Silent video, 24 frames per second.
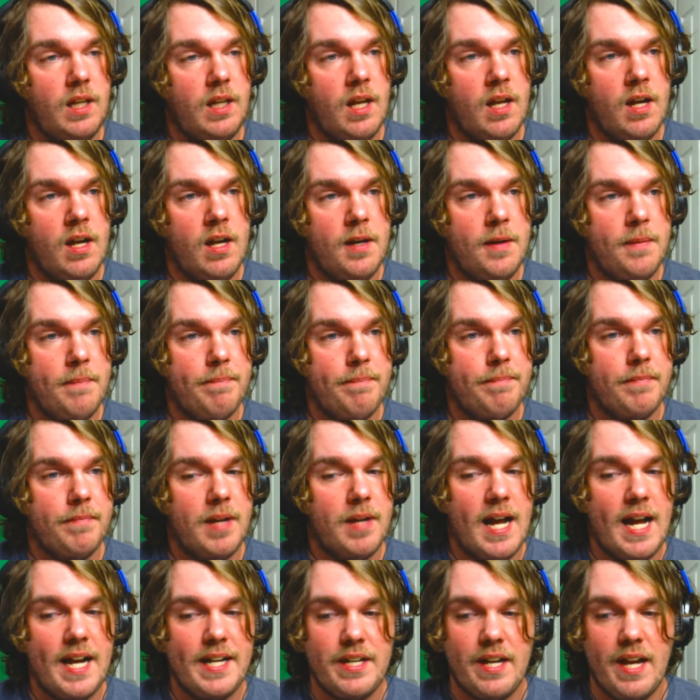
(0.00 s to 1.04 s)

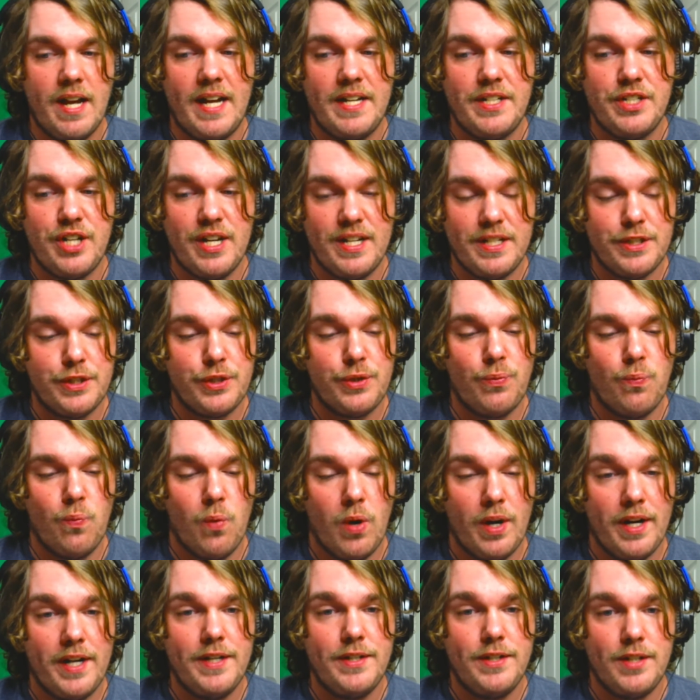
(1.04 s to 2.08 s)
I just
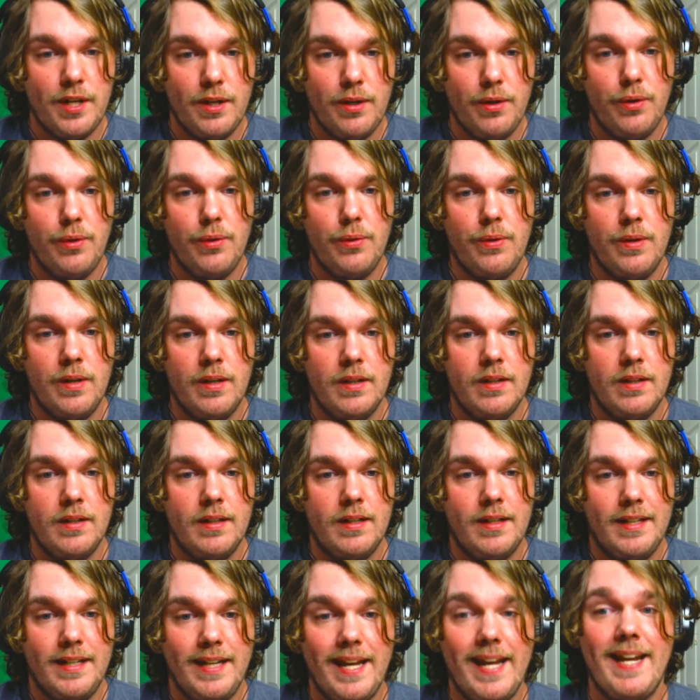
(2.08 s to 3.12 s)
wanted to
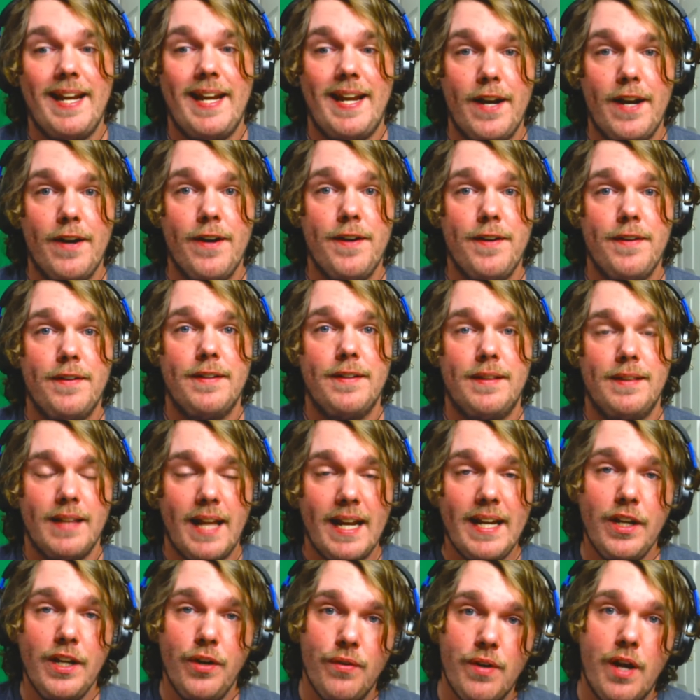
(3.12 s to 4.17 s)
get here,
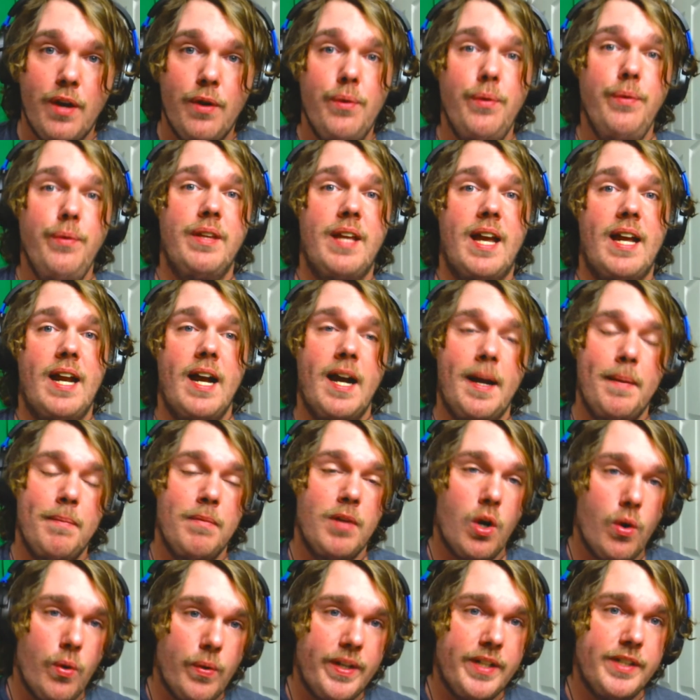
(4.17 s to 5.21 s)
let you know that I'm
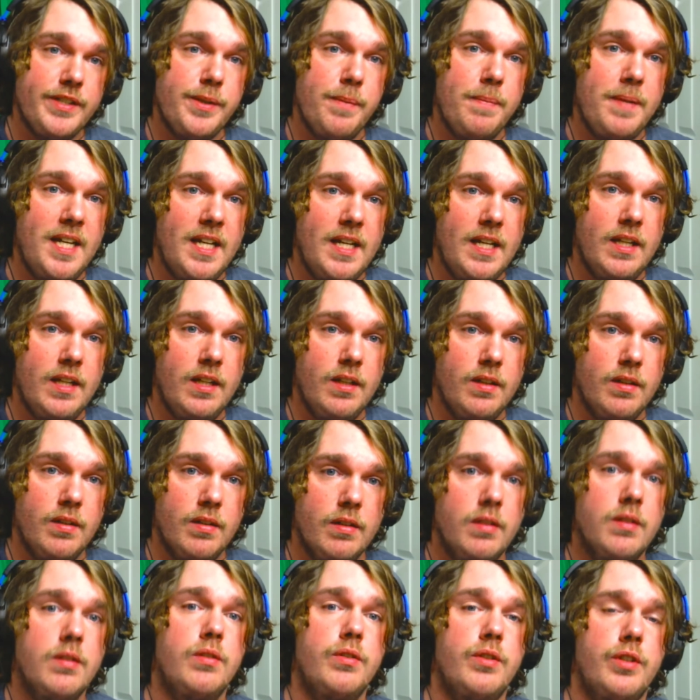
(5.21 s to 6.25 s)
going to be
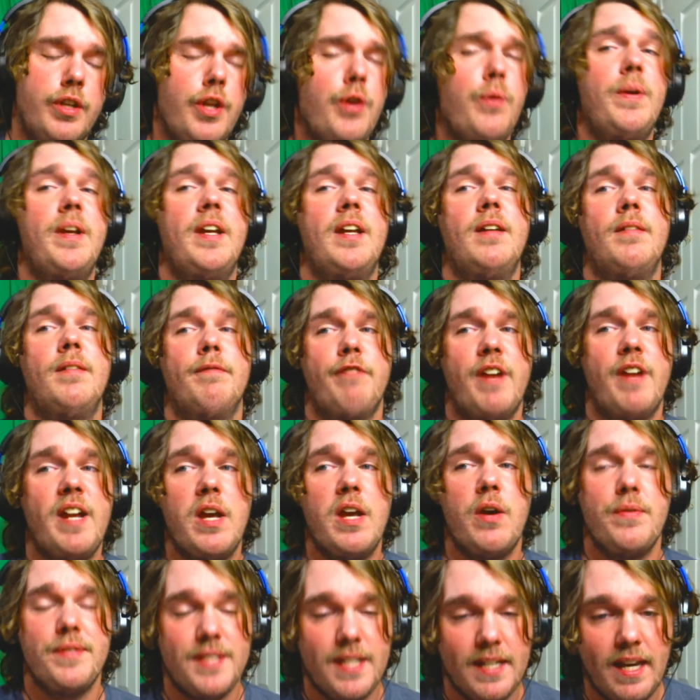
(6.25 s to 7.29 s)
doing
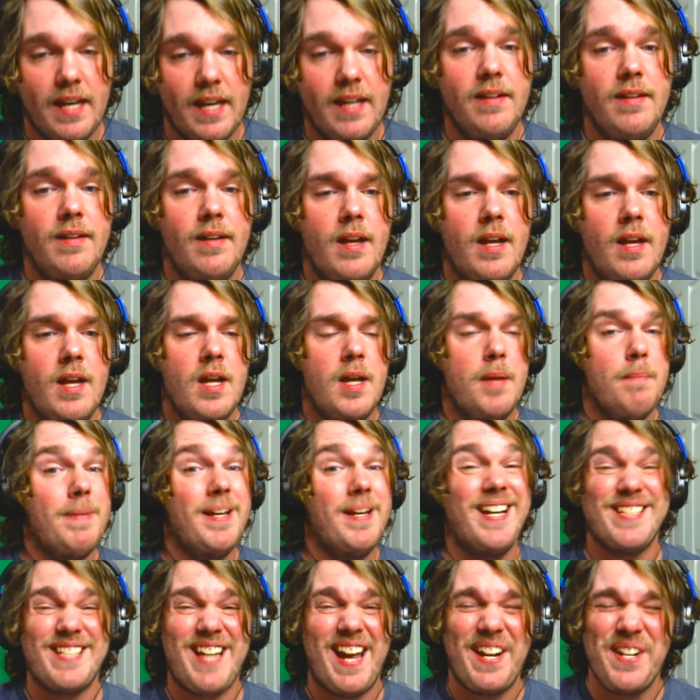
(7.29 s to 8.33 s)
videos again
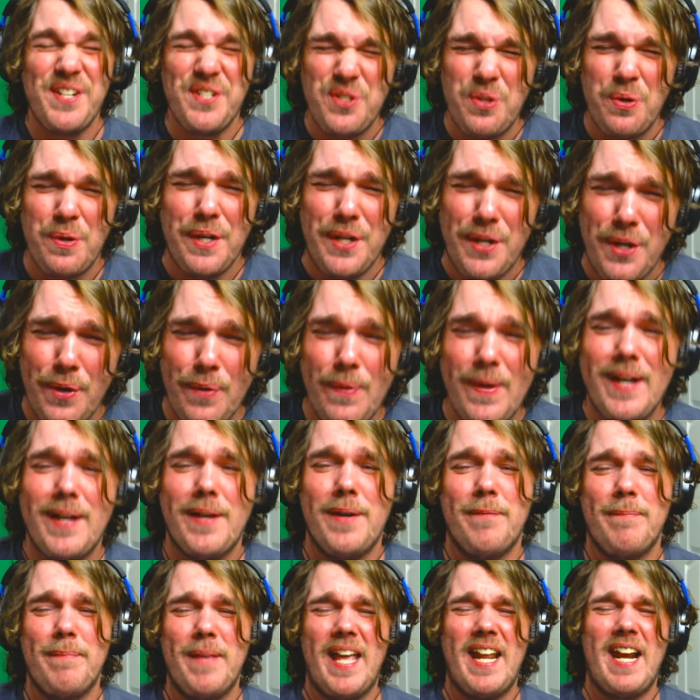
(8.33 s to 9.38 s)
because I enjoy doing
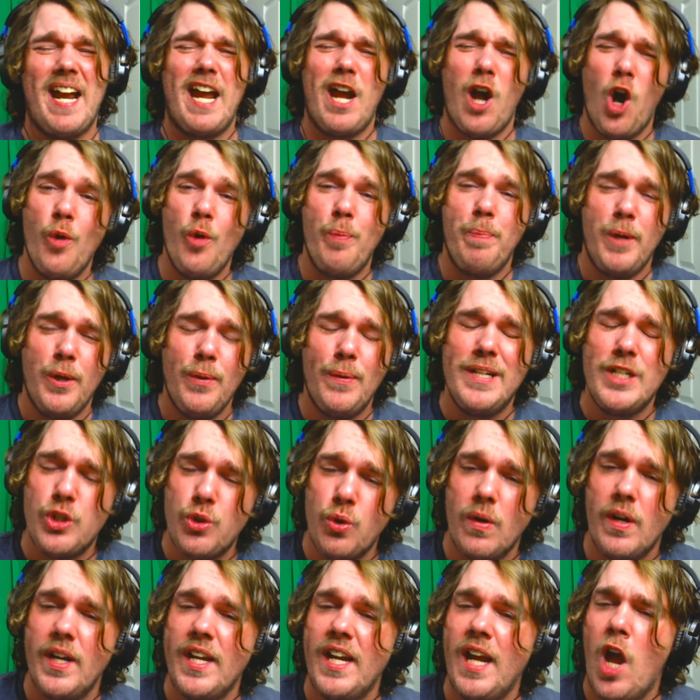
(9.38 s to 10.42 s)
them, and I hope you
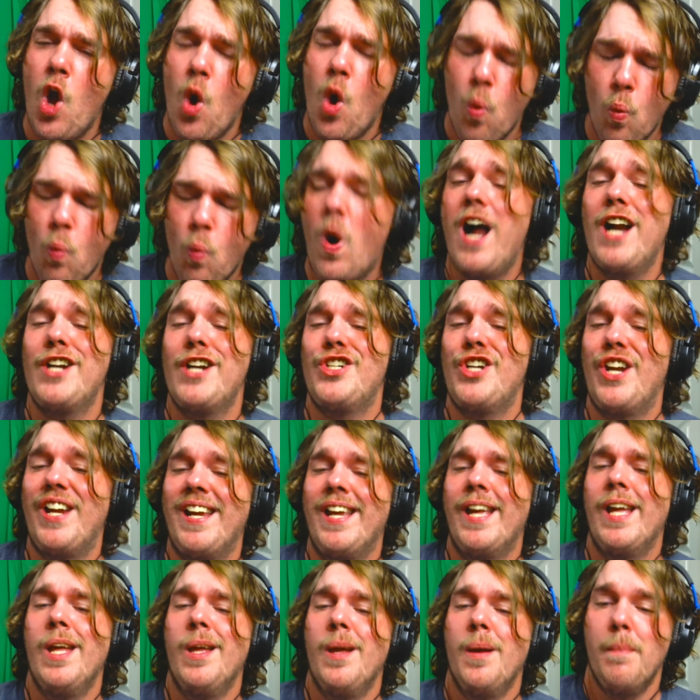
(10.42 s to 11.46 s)
enjoy watching
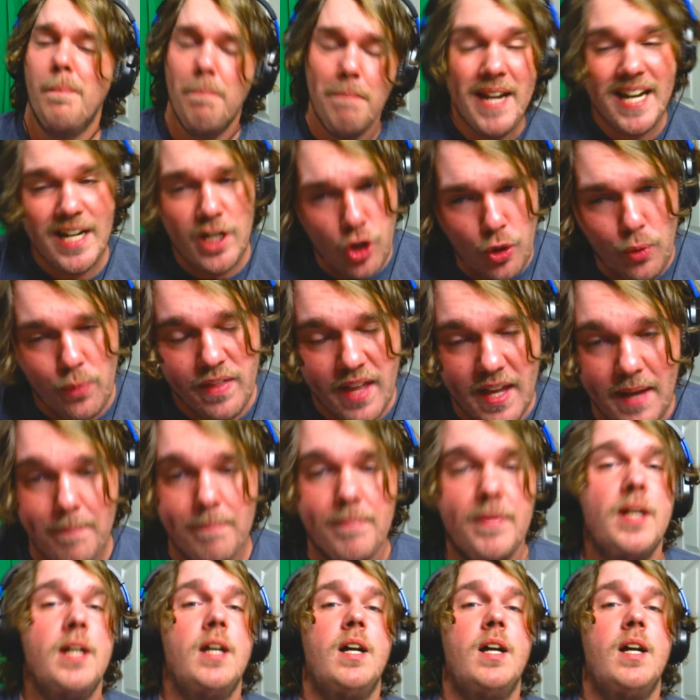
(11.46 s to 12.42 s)
me do them.